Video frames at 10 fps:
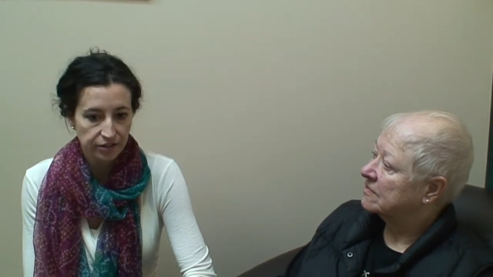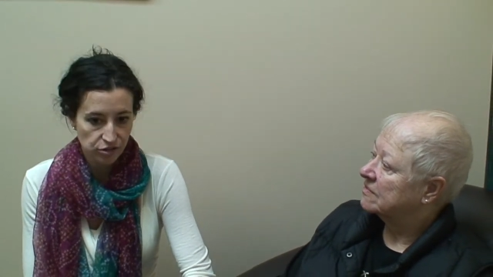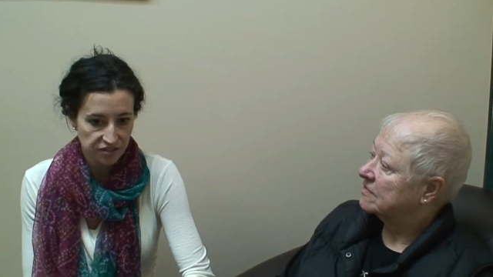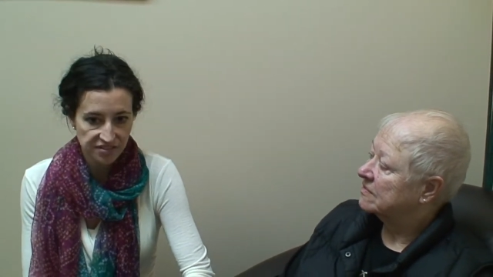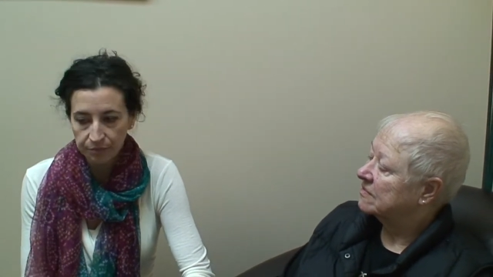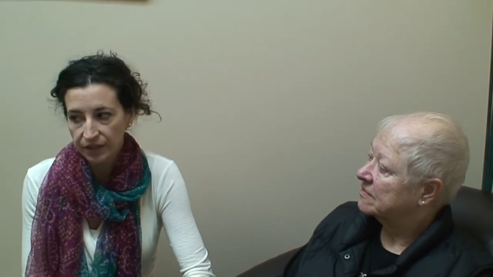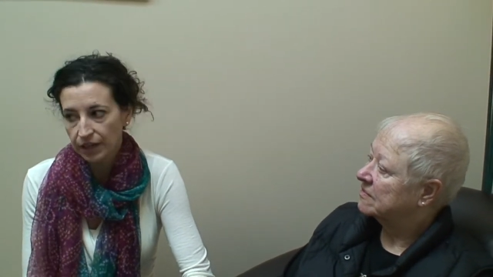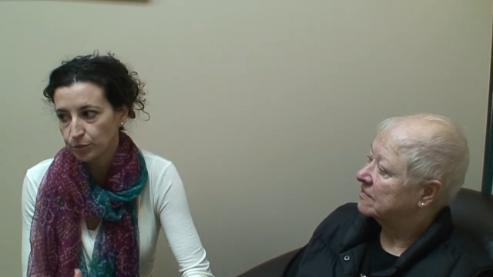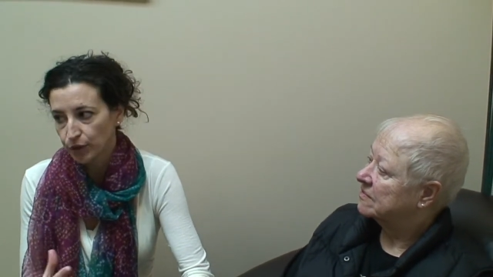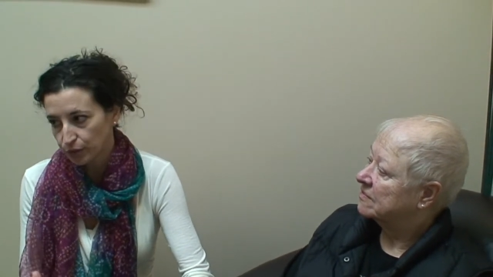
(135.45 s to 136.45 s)
Speaker 1: It's just
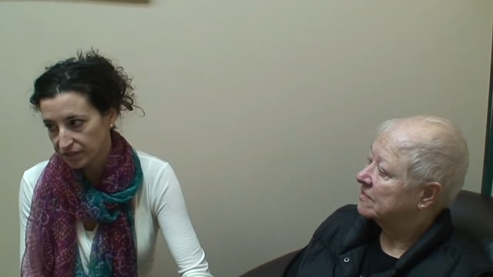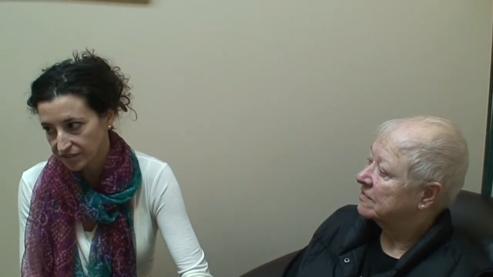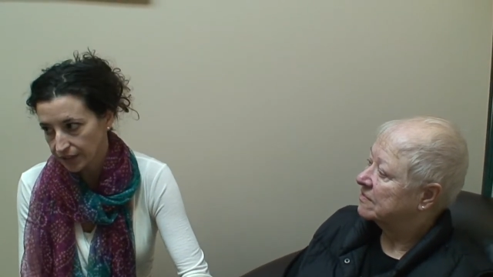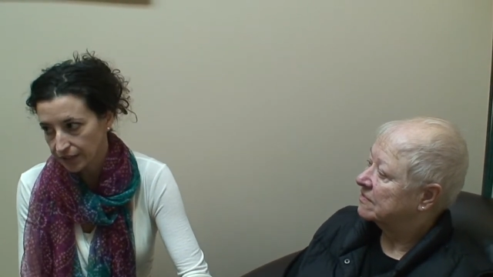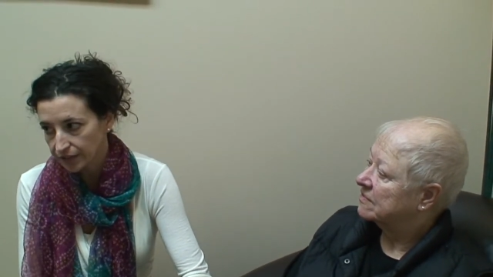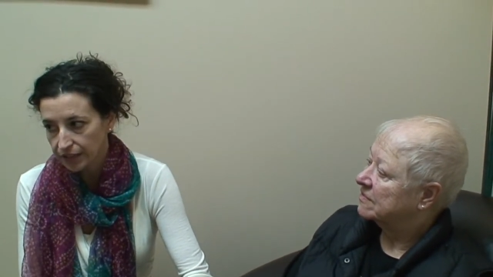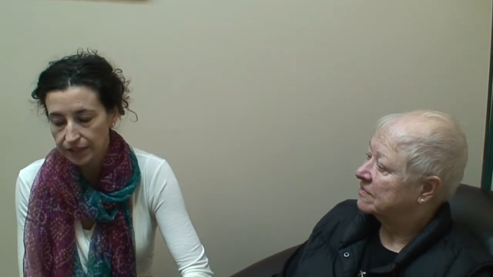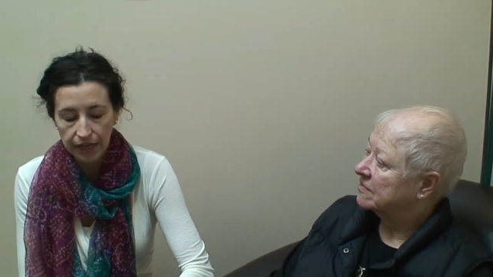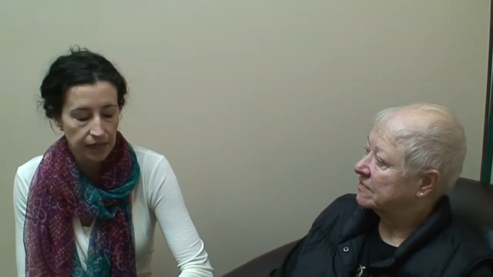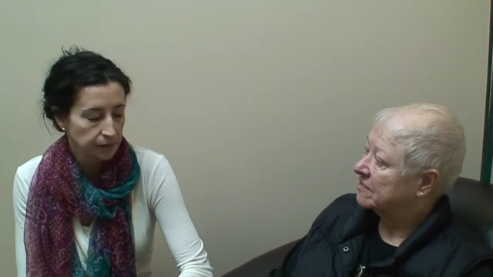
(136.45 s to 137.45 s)
something I'm noticing.
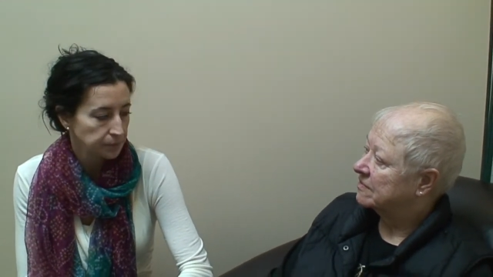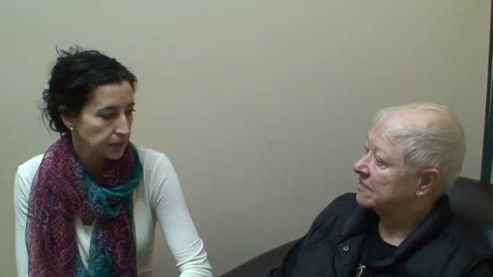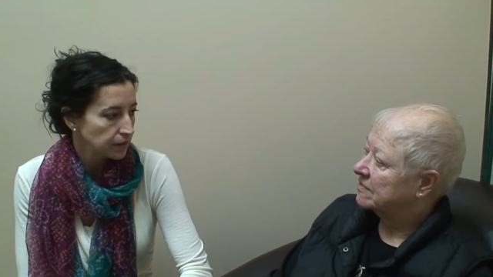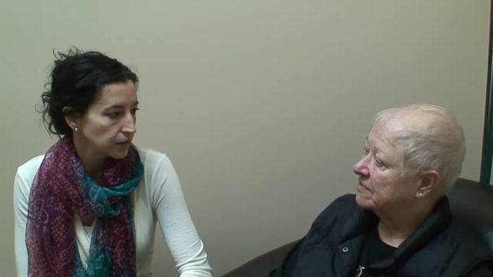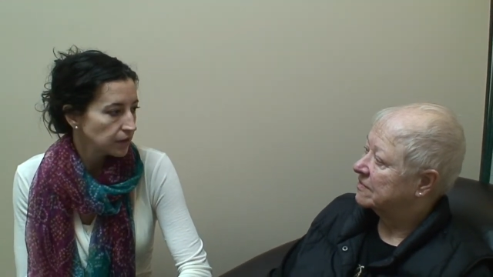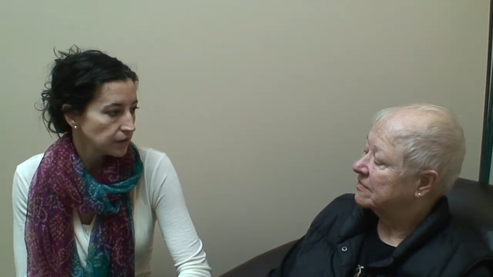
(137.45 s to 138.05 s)
Um,